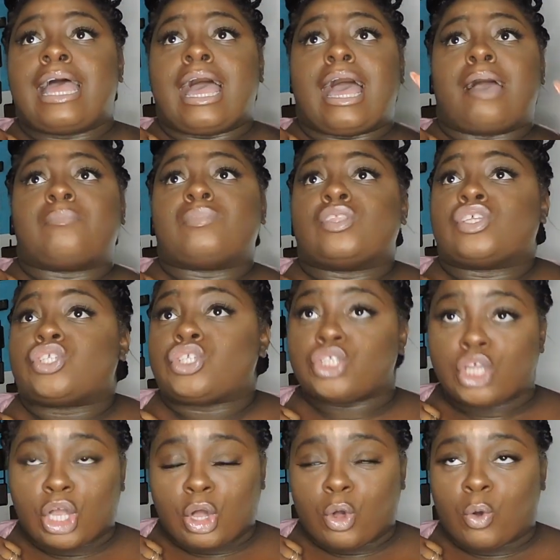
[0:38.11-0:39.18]
I'm the
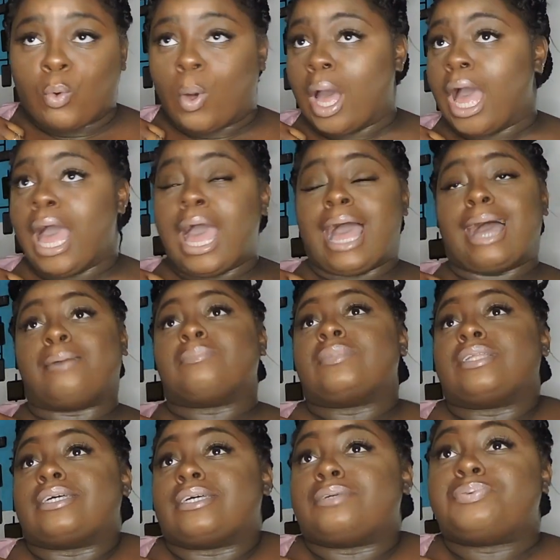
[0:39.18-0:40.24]
show. I'm
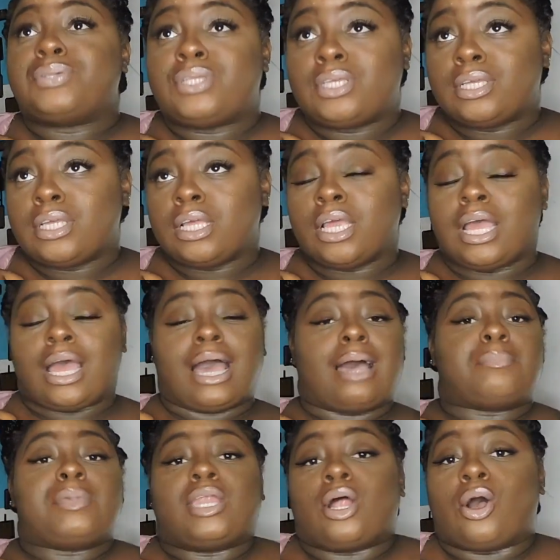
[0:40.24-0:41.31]

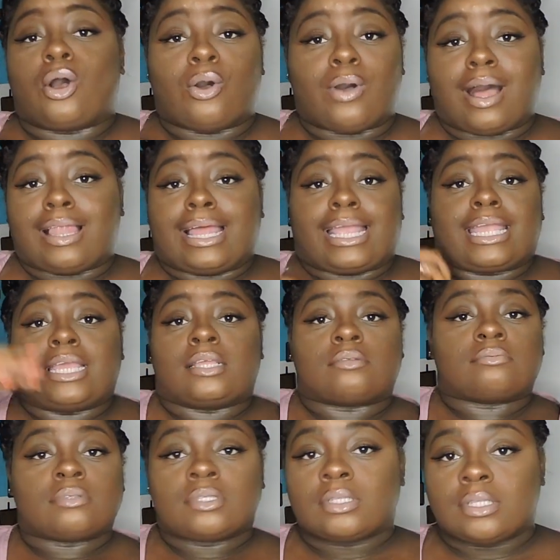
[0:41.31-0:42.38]
it all. I like
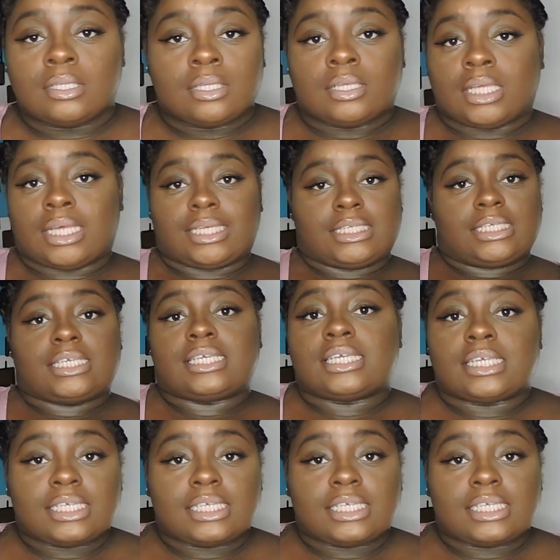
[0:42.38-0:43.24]
it.